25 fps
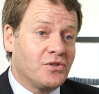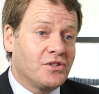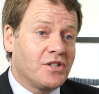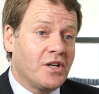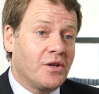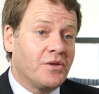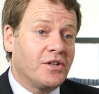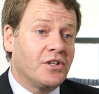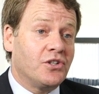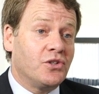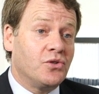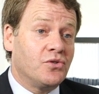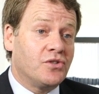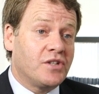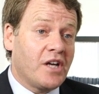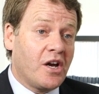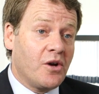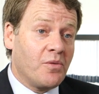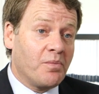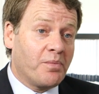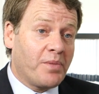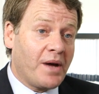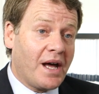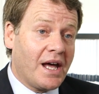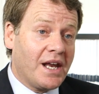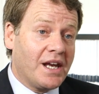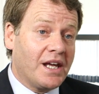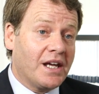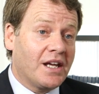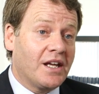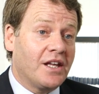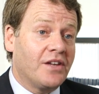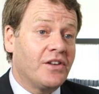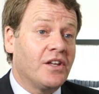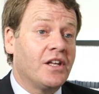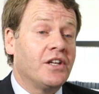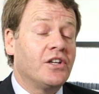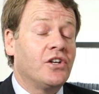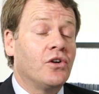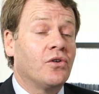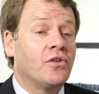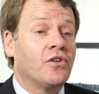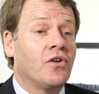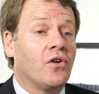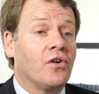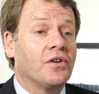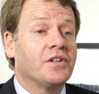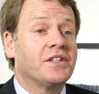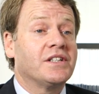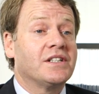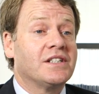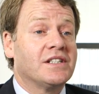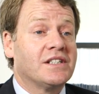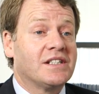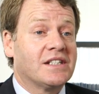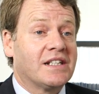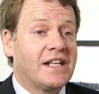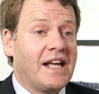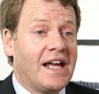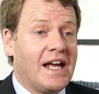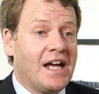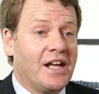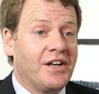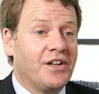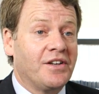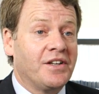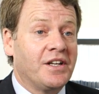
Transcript: so that you don't panic and that you're not scared.